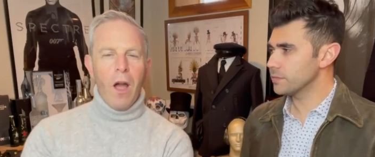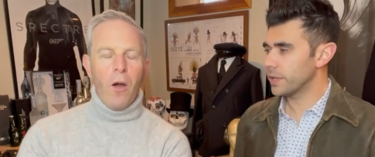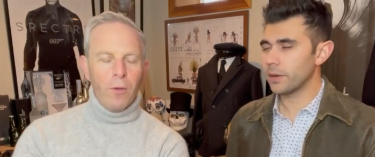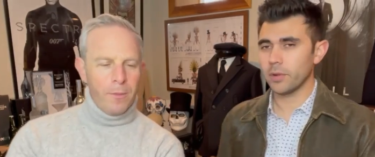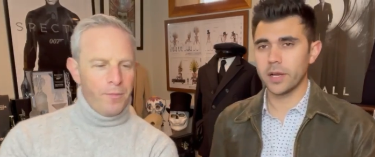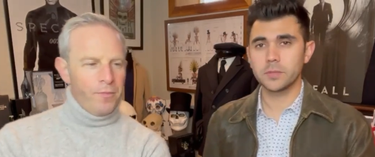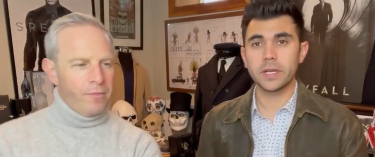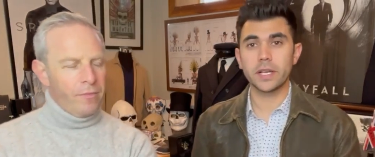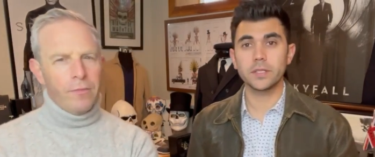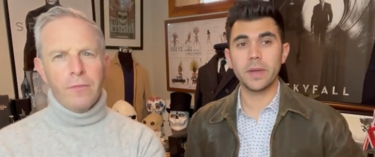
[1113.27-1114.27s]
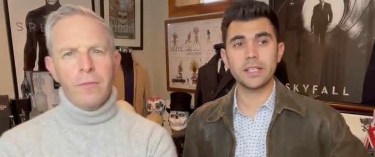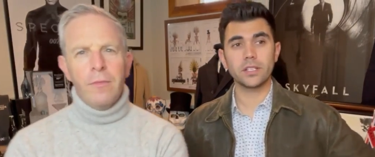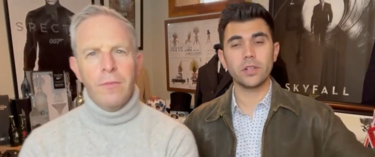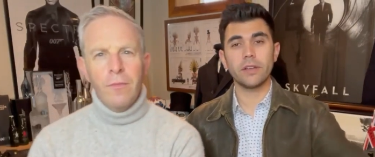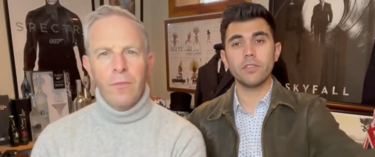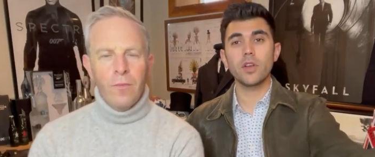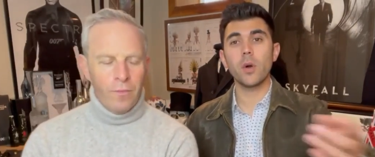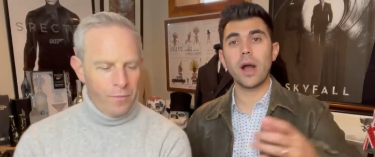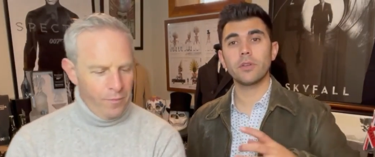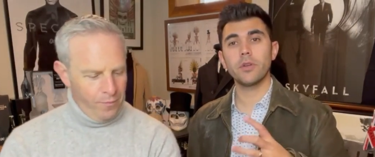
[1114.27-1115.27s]
Speaker 1: Oh. It applies. Because basically, if you go
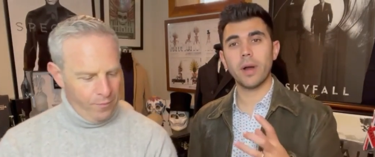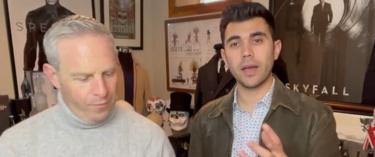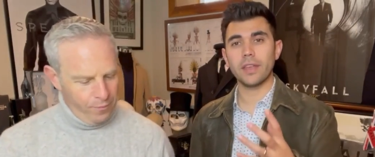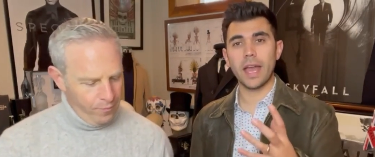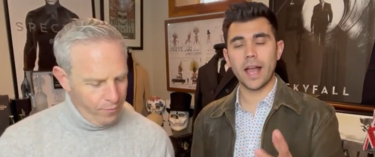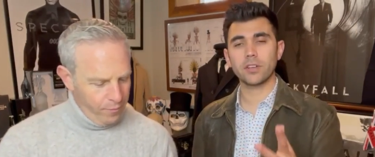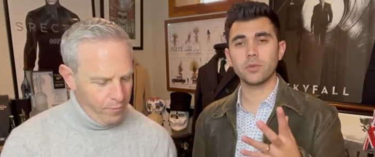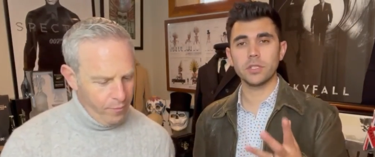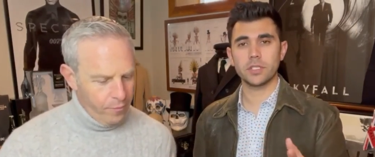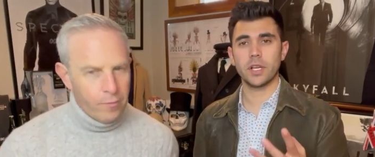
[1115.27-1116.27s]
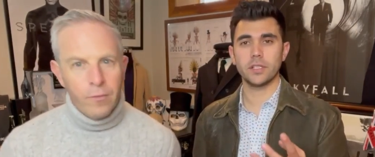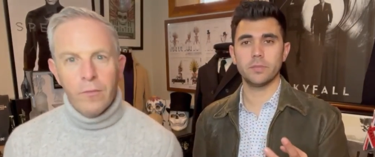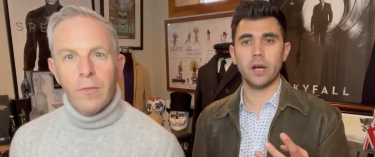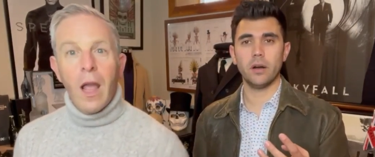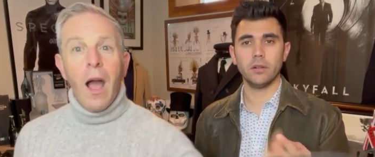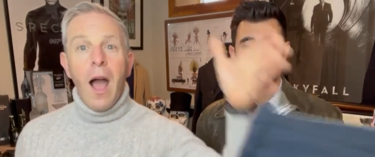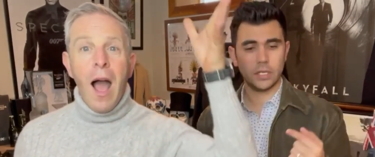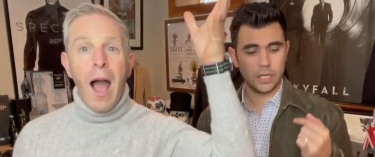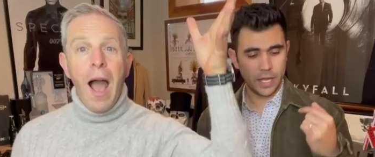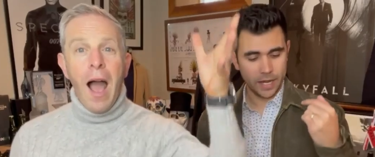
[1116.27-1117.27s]
out and you buy the actual Sunspel
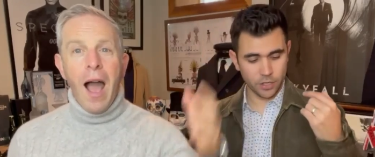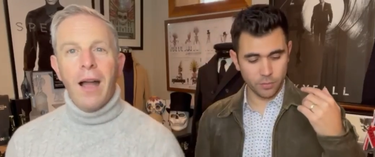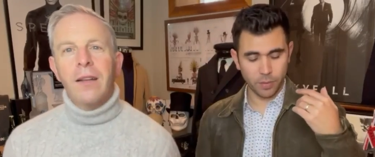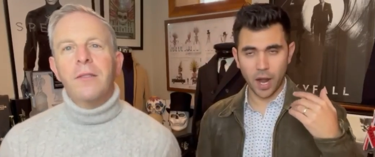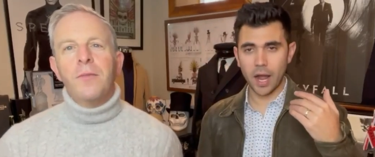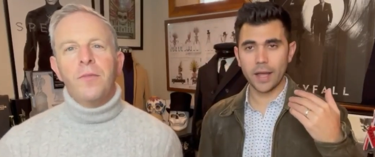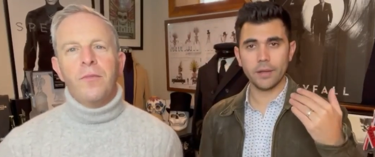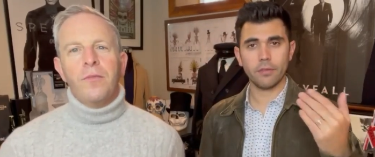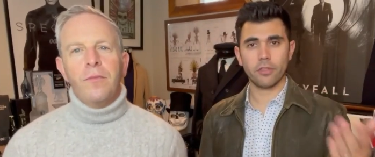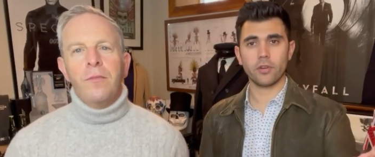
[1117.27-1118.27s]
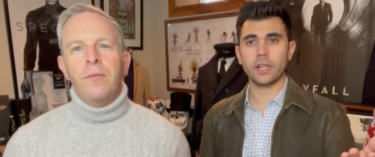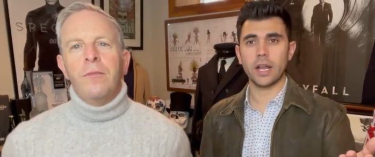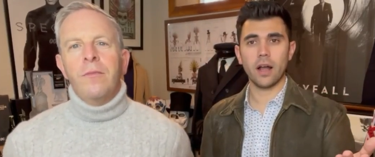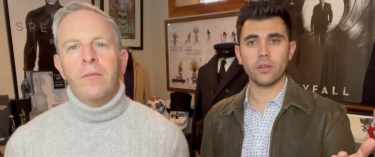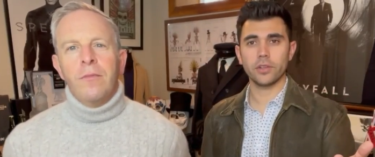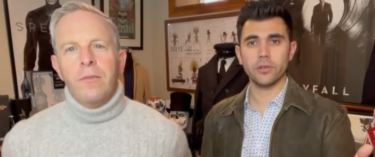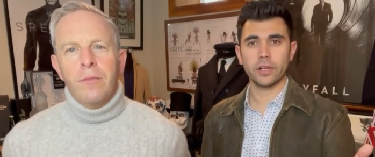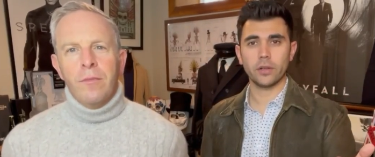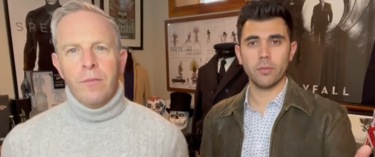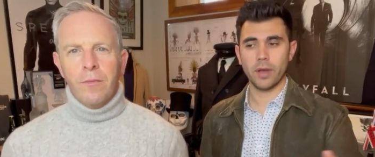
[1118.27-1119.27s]
and you buy $30
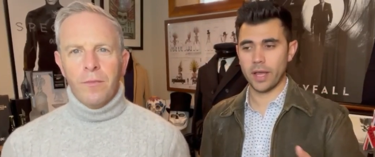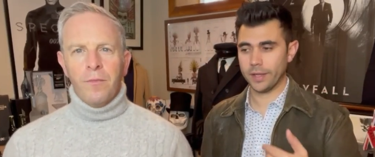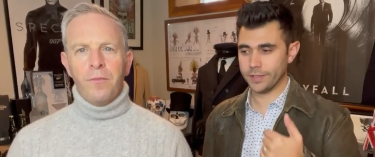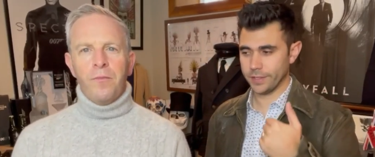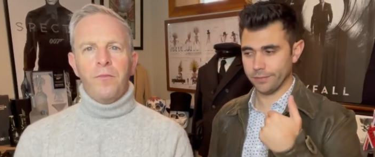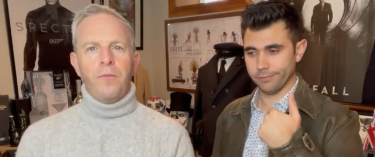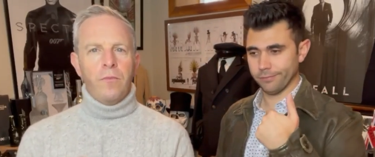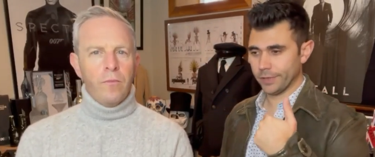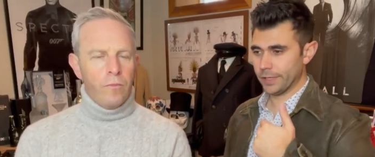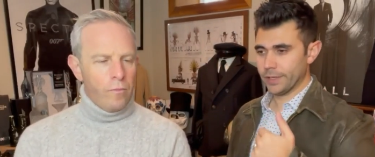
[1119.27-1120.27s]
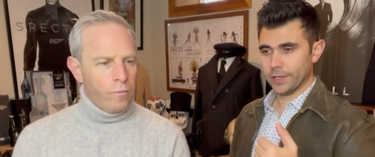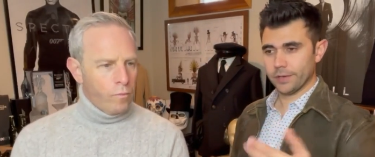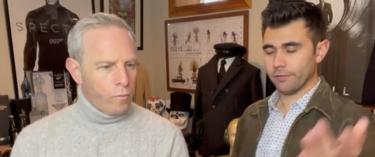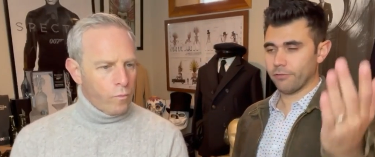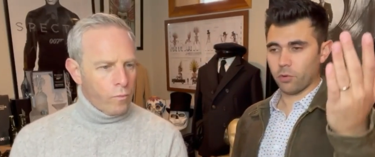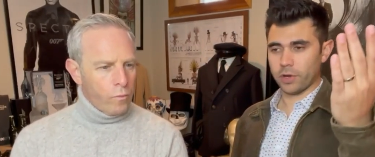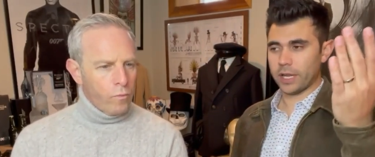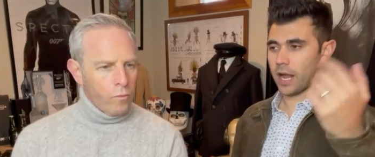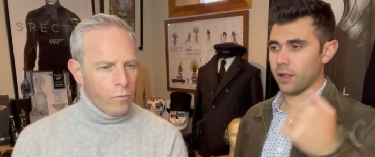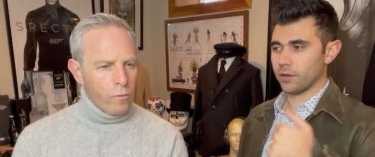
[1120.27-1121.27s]
Uniqlo pants and
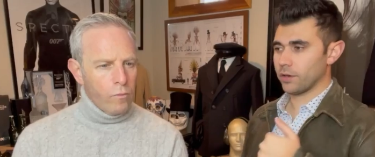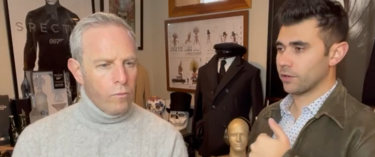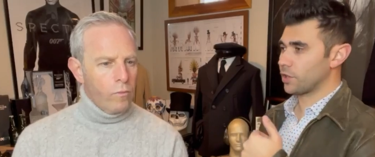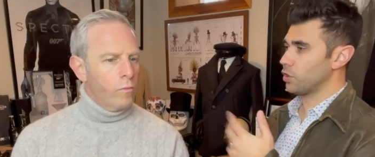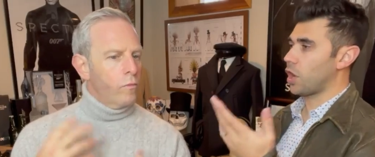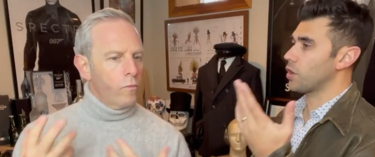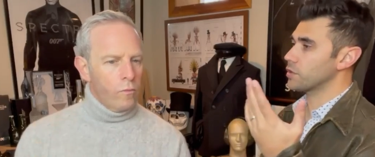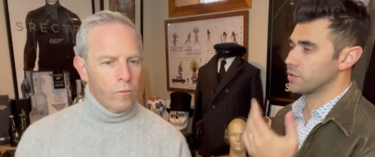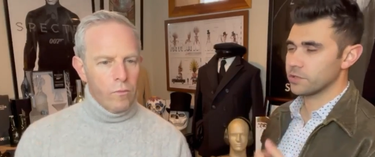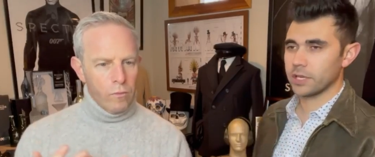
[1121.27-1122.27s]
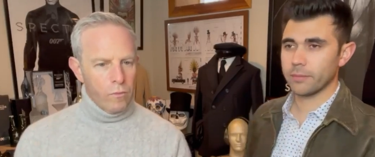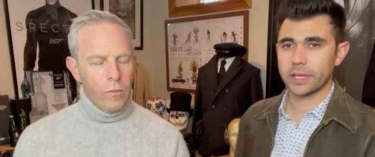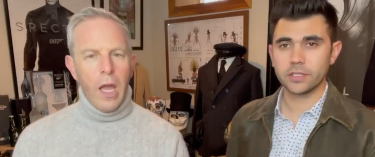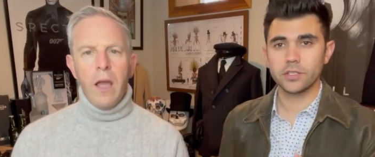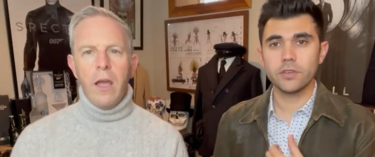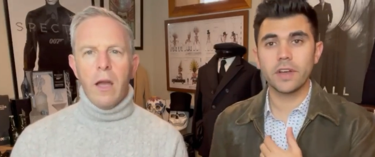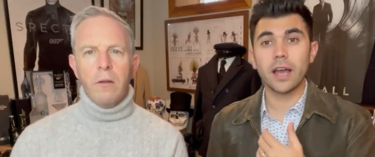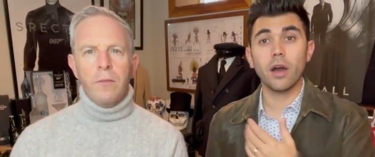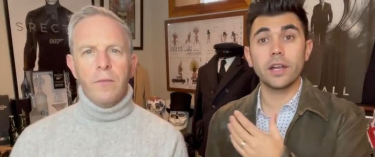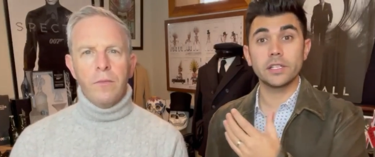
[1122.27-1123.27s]
$40 Clarks or something, yeah, so yeah, you've yeah. got
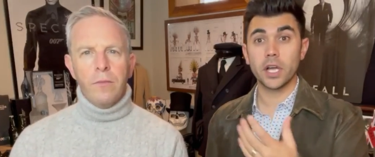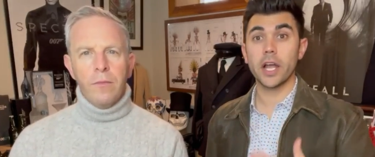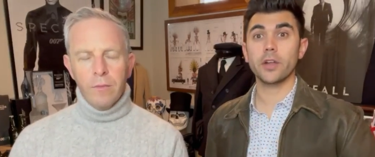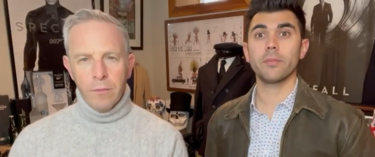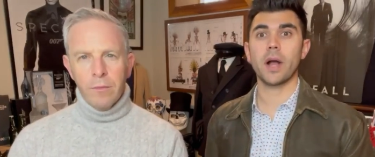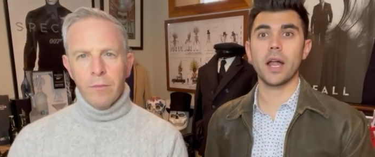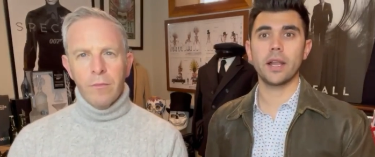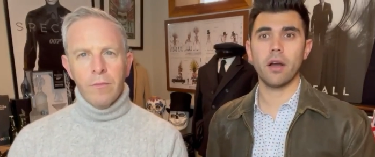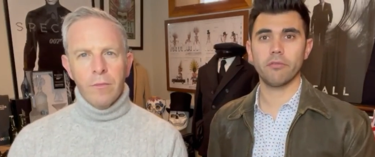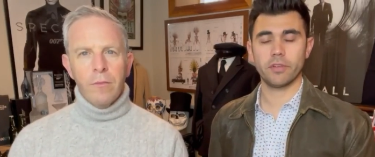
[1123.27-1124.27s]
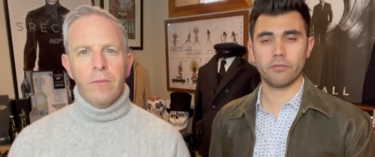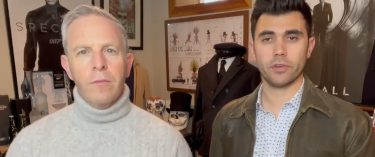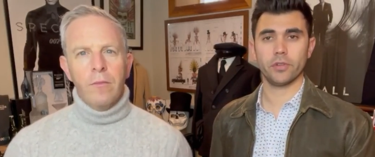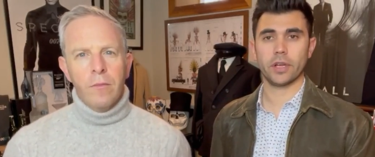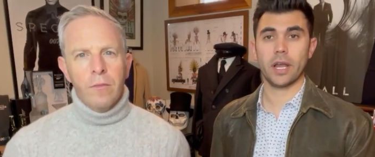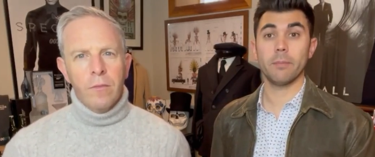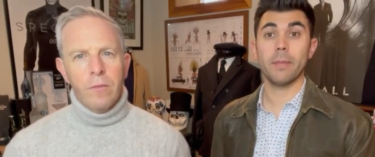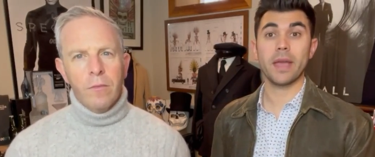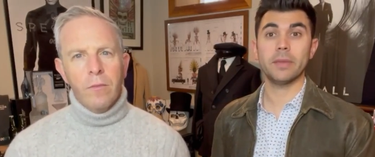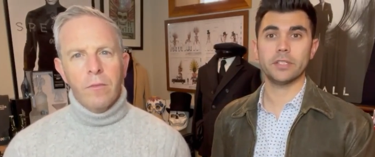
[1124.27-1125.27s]
an entire Bond outfit for you looking at
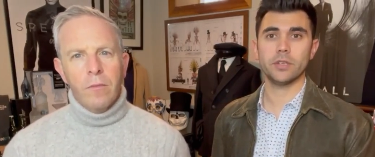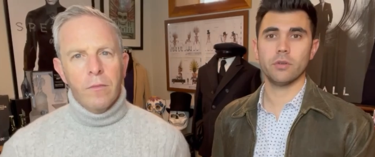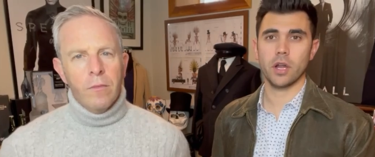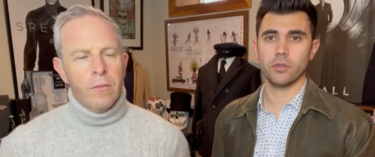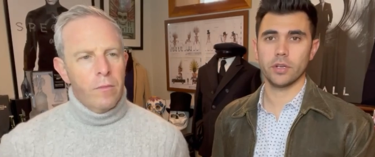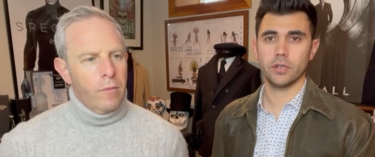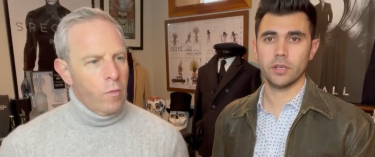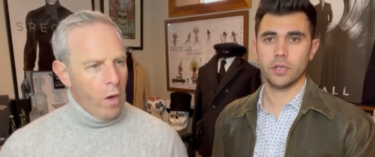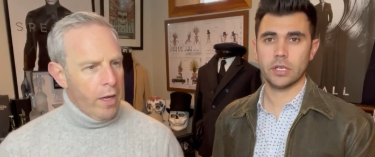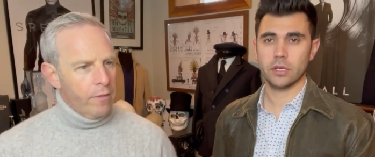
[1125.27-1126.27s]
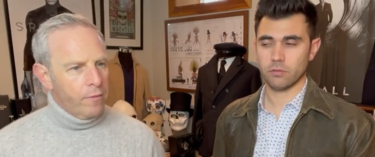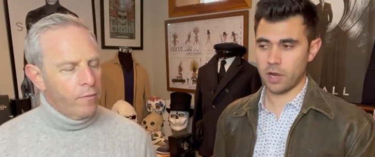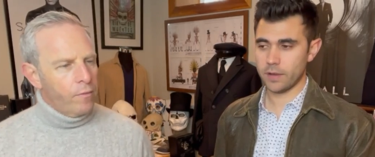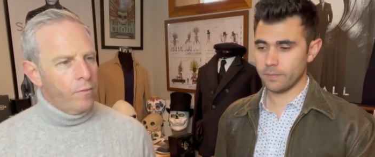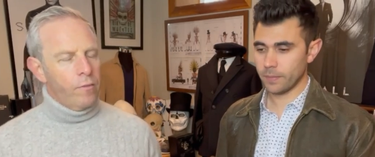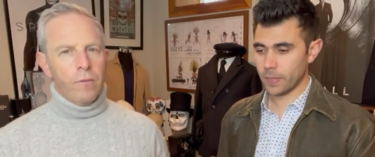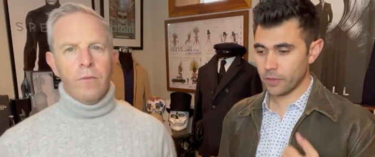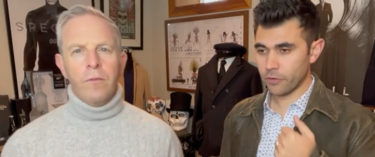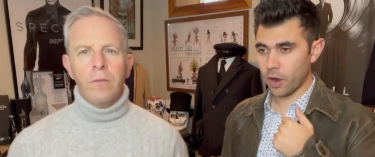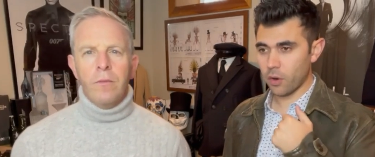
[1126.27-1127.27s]
maybe 200 Right. Right.
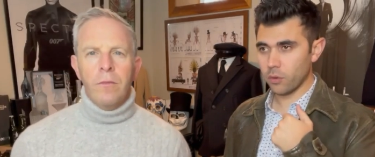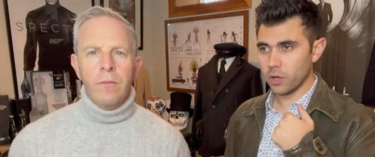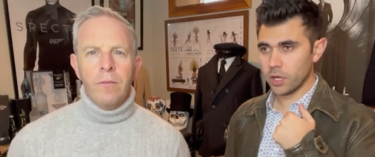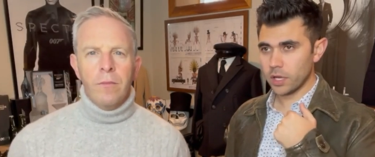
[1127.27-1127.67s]
So